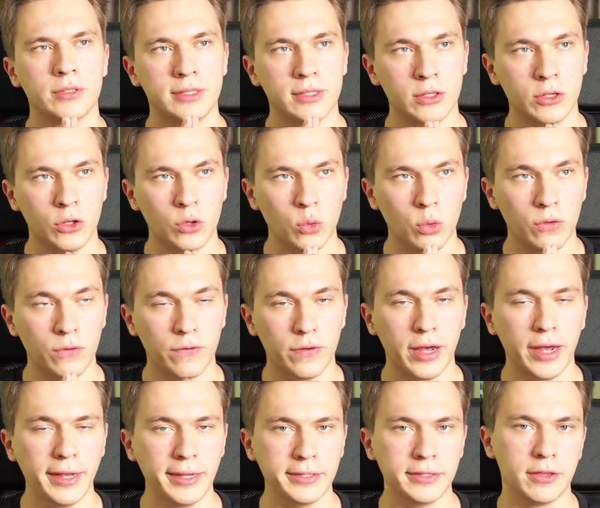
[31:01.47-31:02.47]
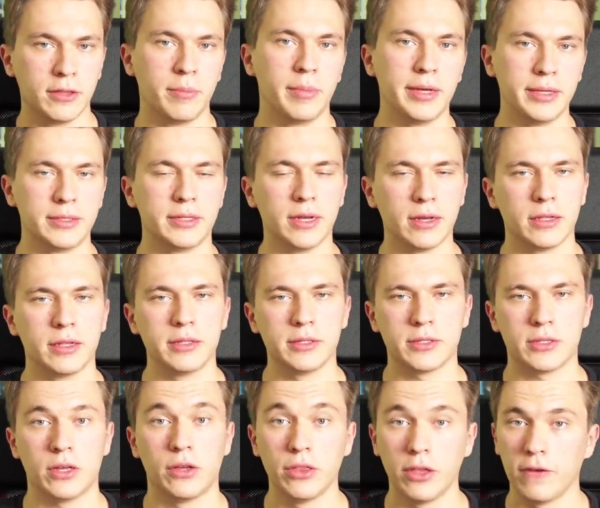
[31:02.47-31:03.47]
you will find the best deck
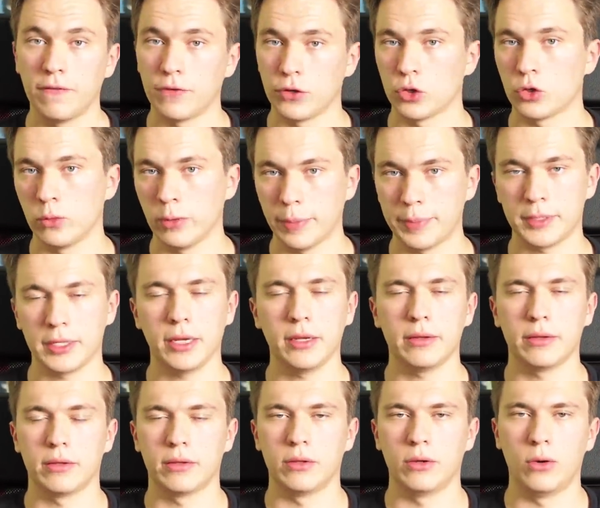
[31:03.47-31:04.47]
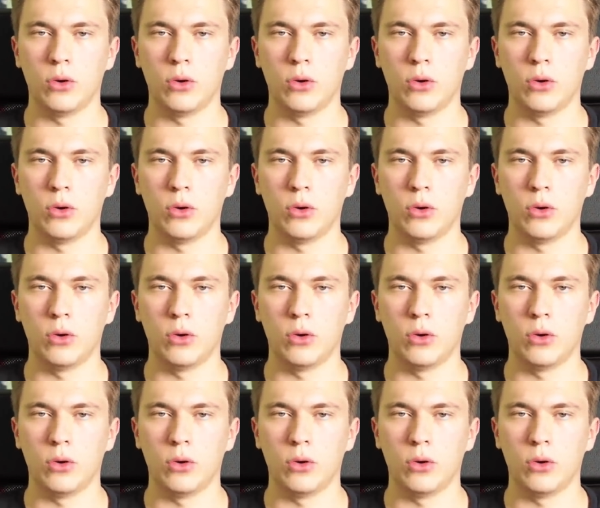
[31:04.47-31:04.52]
lists on the official website. They're